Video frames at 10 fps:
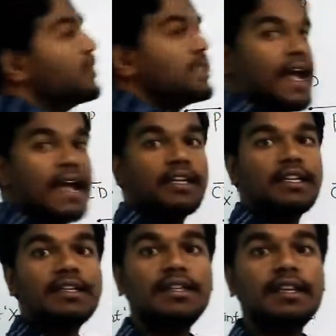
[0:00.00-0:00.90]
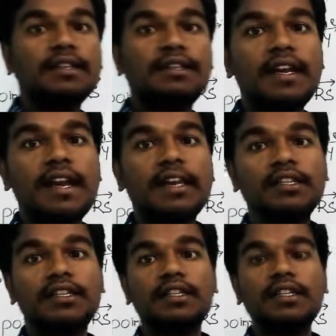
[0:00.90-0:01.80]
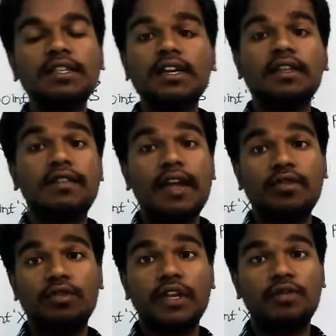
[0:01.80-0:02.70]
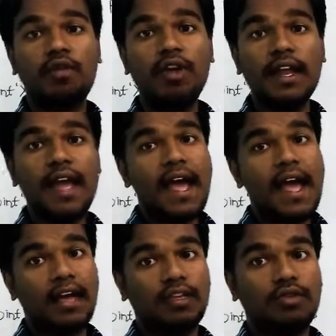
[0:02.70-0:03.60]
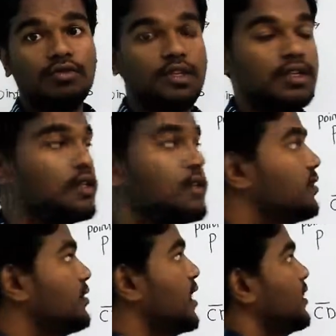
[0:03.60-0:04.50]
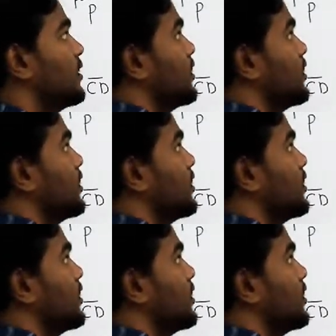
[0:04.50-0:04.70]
is an angle is less than 90 degrees, then you can call acute. Then